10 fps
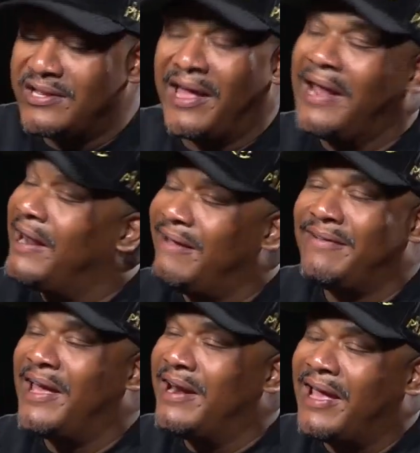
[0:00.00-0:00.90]
to like
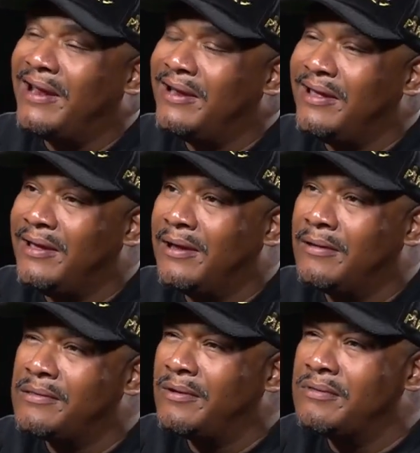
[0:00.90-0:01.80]
11 at night, you
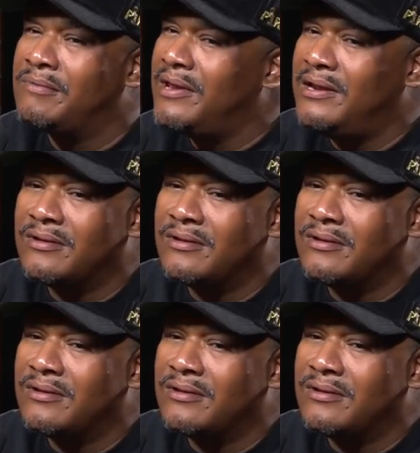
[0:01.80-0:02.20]
know. So it was really